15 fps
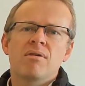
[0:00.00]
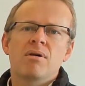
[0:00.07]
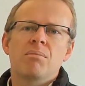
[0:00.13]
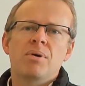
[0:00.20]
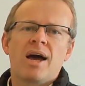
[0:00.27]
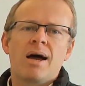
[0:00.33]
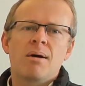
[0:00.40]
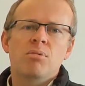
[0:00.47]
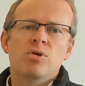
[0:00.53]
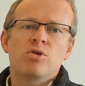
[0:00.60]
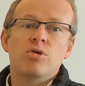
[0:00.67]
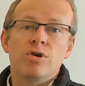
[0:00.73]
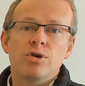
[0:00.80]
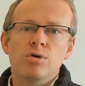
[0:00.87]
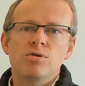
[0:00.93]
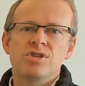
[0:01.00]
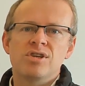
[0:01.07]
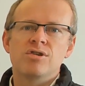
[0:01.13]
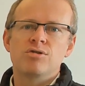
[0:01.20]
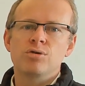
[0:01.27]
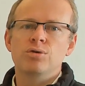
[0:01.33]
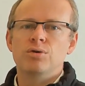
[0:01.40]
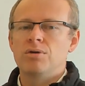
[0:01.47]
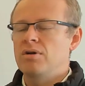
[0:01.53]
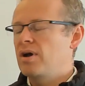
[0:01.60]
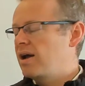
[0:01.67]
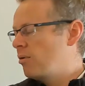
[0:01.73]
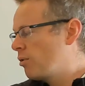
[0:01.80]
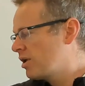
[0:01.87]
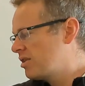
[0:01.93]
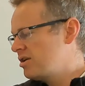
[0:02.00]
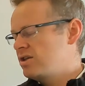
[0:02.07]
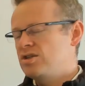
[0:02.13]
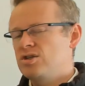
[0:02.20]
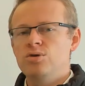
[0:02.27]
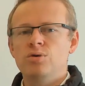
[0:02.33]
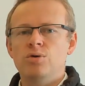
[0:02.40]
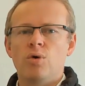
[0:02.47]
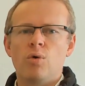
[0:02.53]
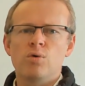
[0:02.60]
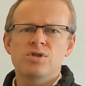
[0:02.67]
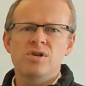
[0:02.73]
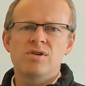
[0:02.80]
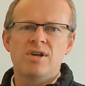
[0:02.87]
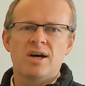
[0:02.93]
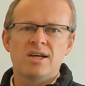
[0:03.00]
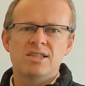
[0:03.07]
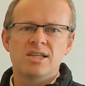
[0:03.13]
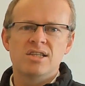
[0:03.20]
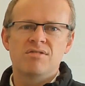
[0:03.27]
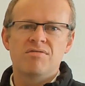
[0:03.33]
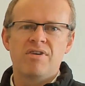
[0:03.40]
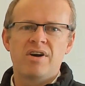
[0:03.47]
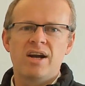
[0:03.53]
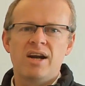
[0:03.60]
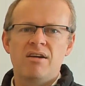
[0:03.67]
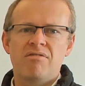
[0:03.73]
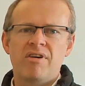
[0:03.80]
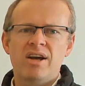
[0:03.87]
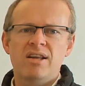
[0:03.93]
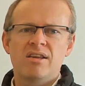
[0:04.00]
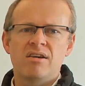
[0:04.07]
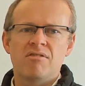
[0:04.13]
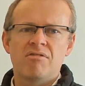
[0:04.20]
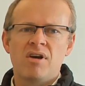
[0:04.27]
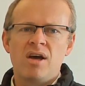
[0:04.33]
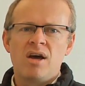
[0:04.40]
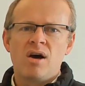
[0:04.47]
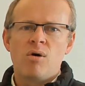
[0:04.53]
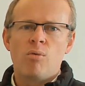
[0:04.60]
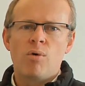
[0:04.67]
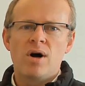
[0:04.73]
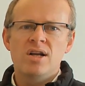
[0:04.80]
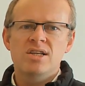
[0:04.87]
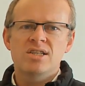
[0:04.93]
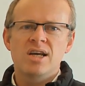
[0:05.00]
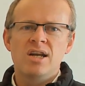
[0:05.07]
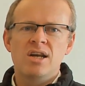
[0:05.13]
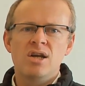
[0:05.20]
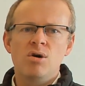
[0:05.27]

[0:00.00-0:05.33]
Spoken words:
able to use the tool. What this tool also does, it's very effective. Once a new